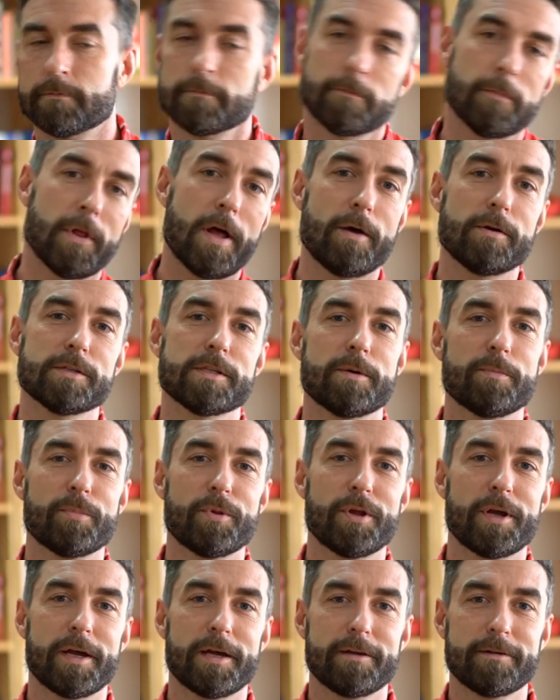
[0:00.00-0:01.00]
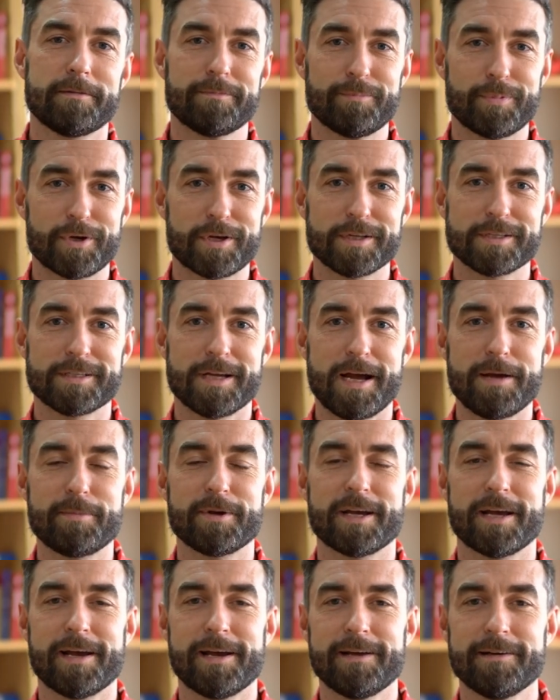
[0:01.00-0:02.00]
Well, that was unplanned, but good
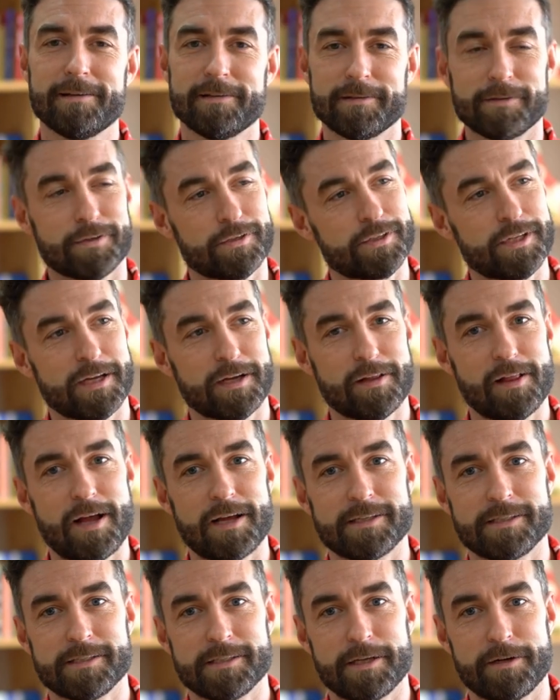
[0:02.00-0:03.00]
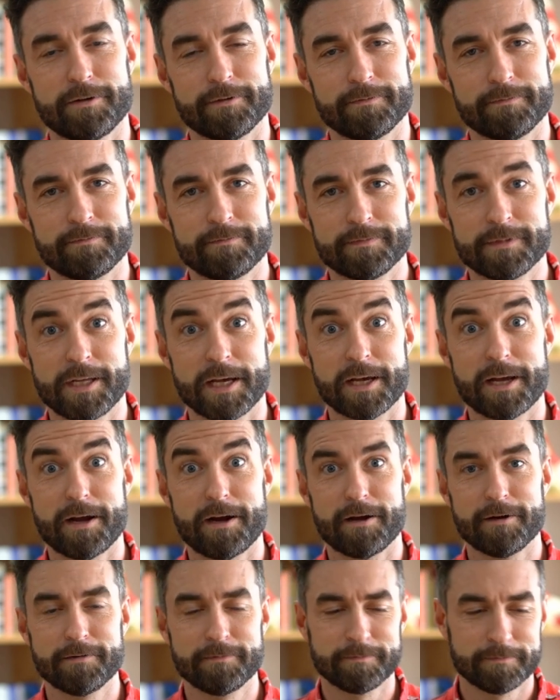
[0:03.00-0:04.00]
timing, hey? Looks like class is out. Take
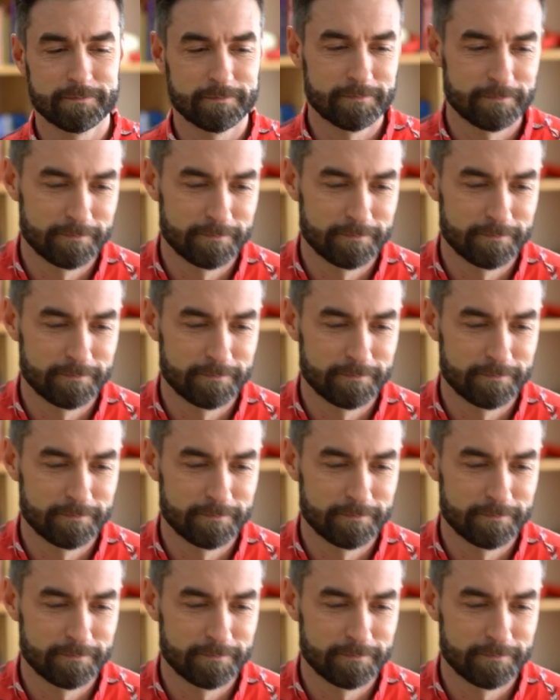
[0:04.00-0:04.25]
care.